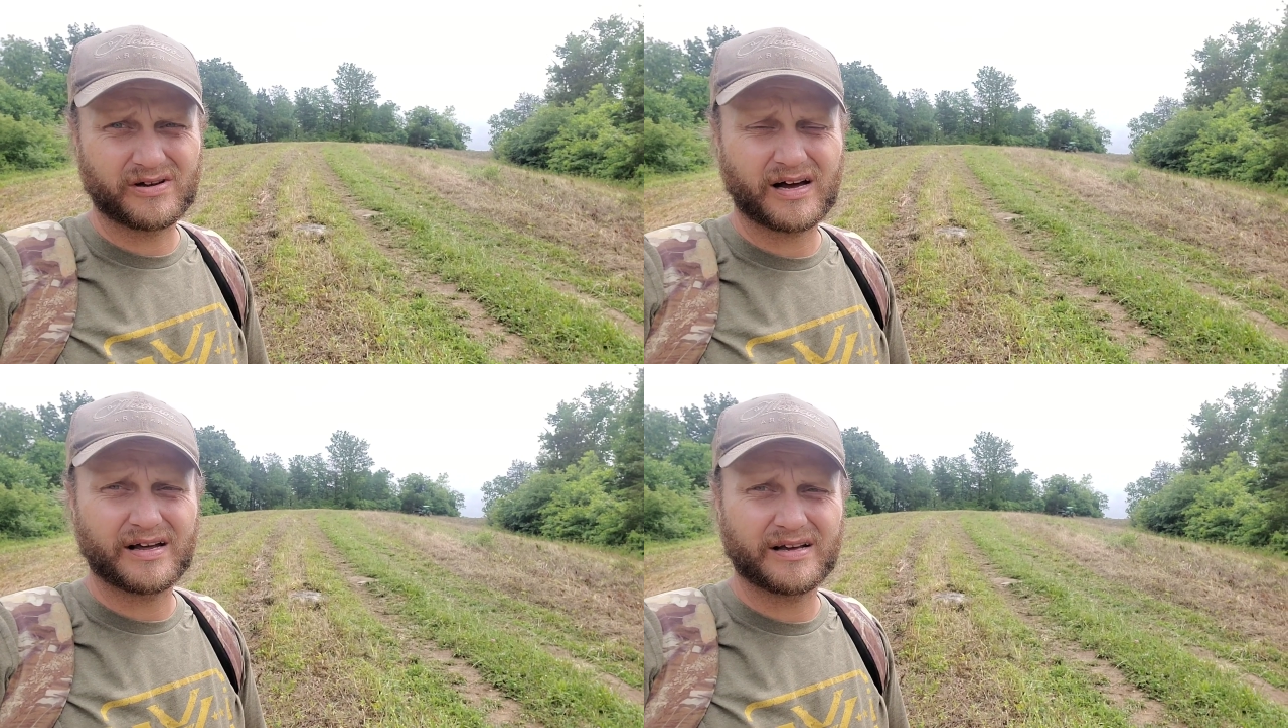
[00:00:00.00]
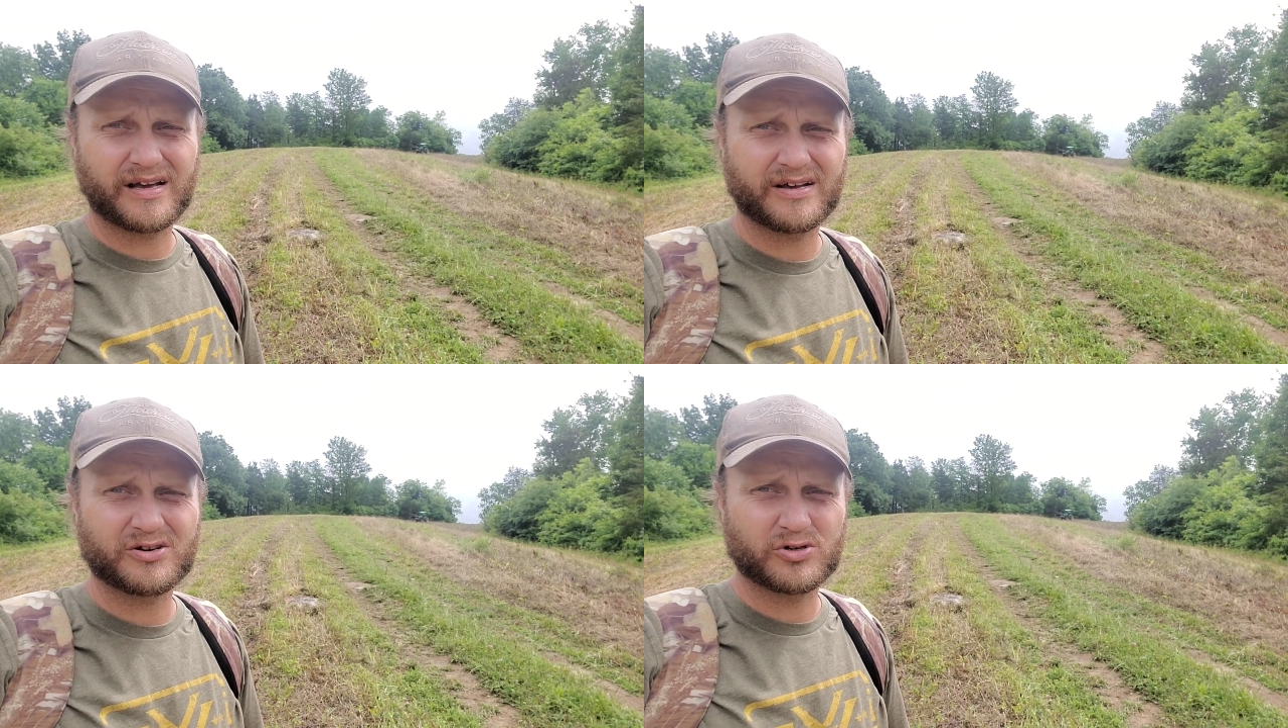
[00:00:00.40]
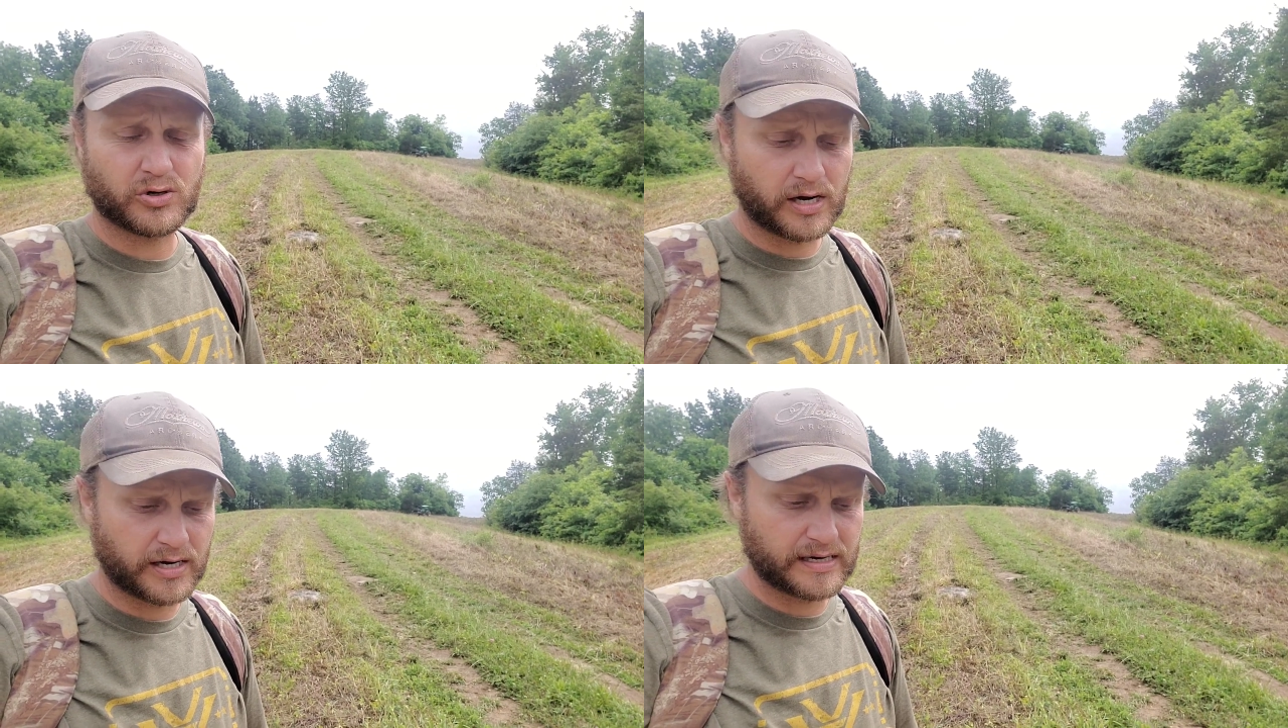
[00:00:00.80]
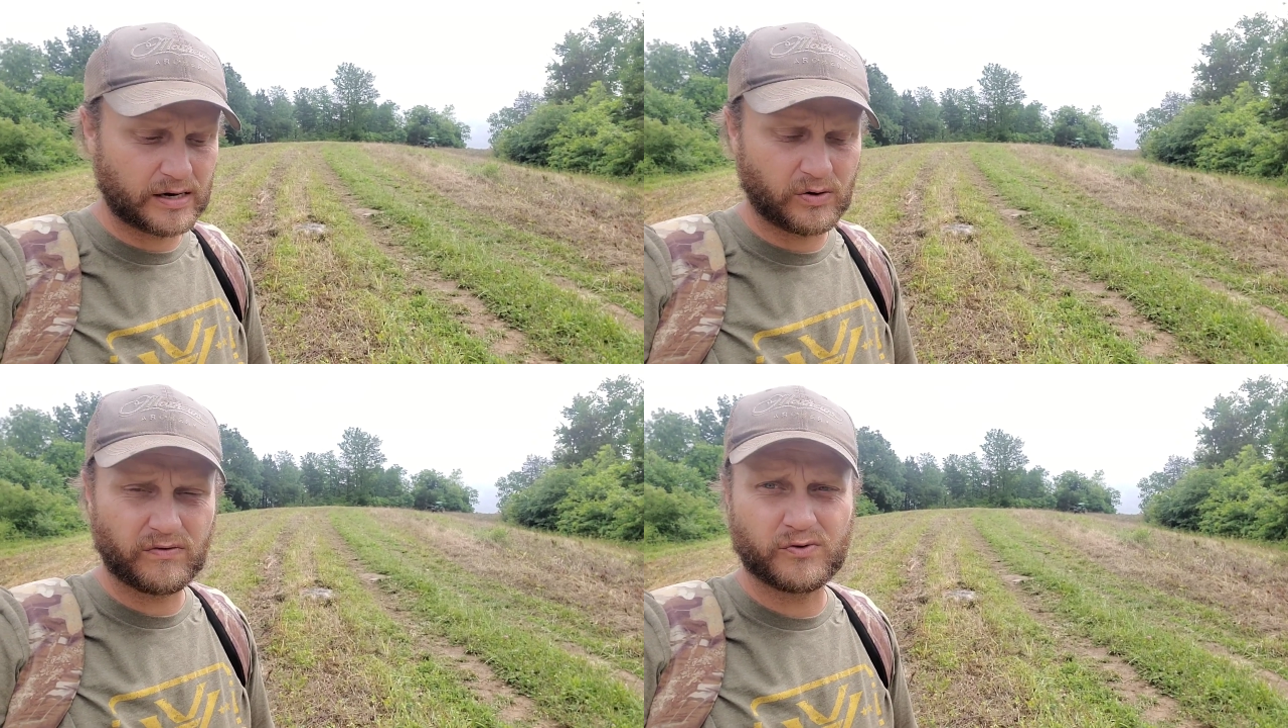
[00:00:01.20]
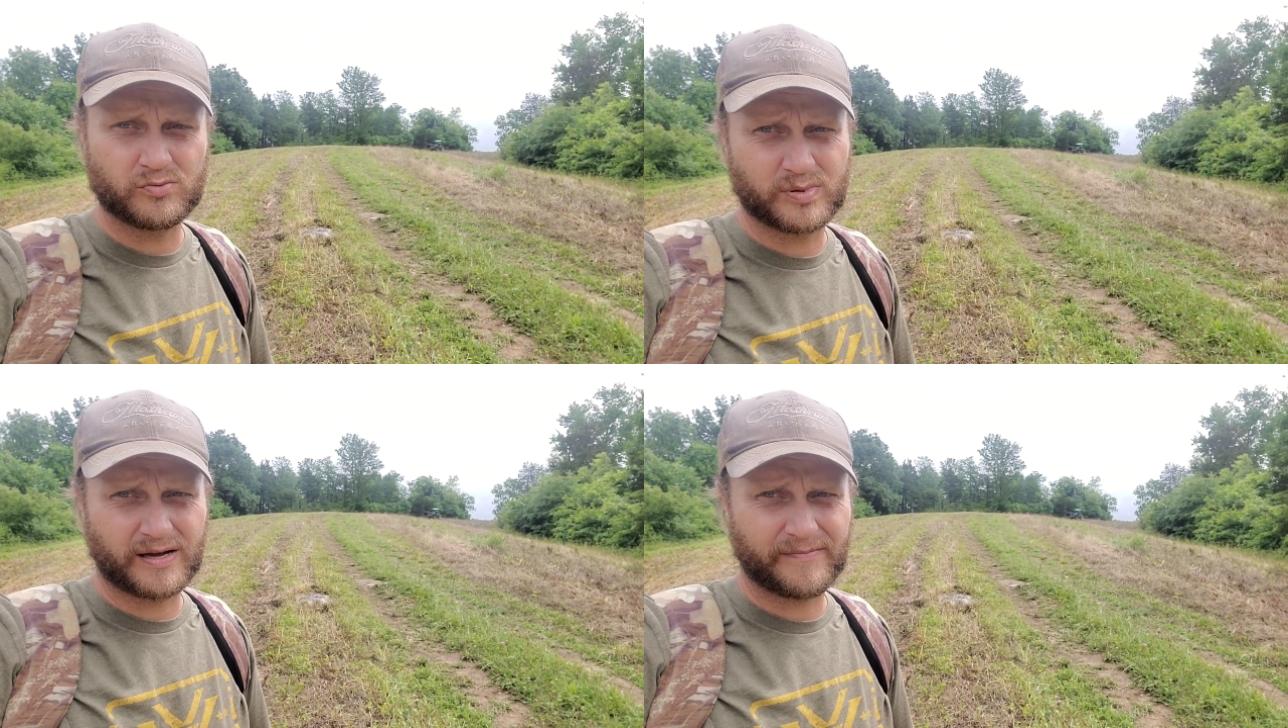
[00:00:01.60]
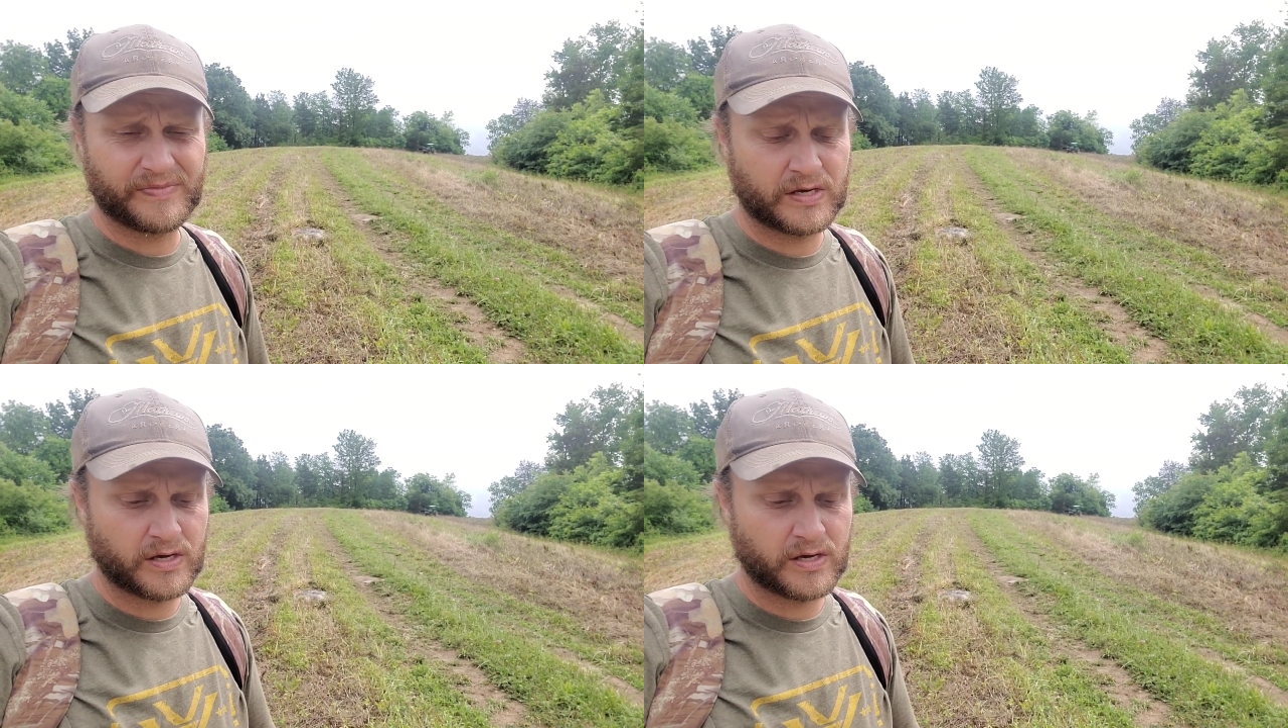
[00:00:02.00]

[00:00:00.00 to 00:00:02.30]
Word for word: on a dried out food plot.